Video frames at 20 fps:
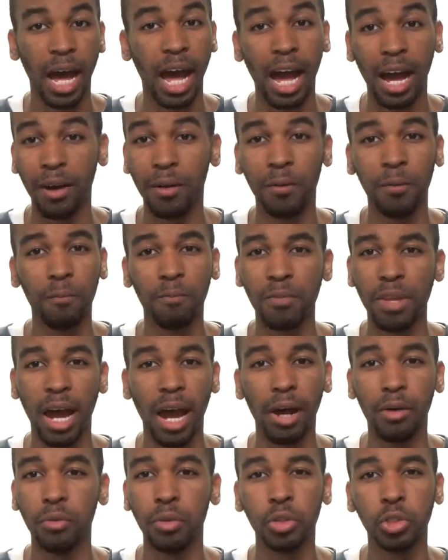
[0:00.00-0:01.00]
I
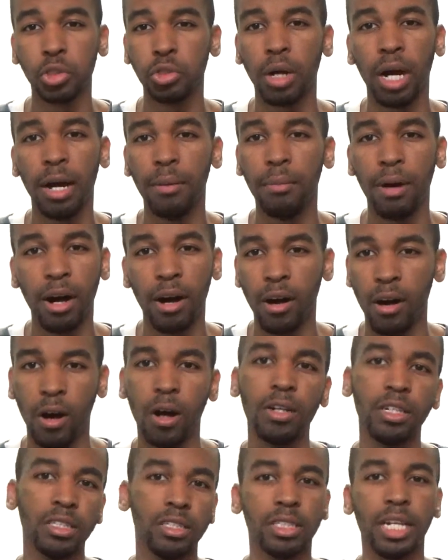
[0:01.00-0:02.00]
will try my
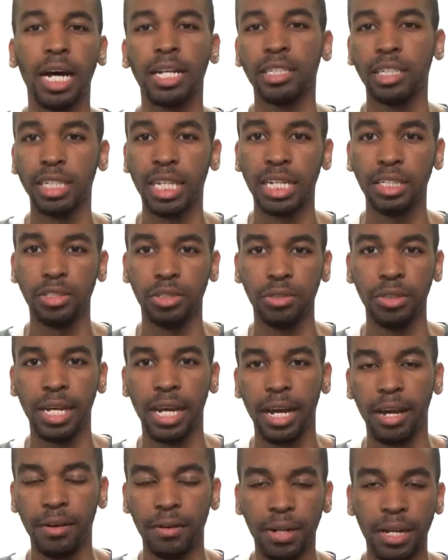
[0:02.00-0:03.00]
hardest not to let you
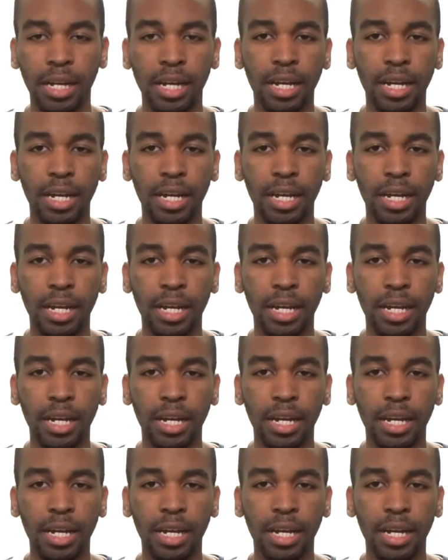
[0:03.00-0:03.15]
down.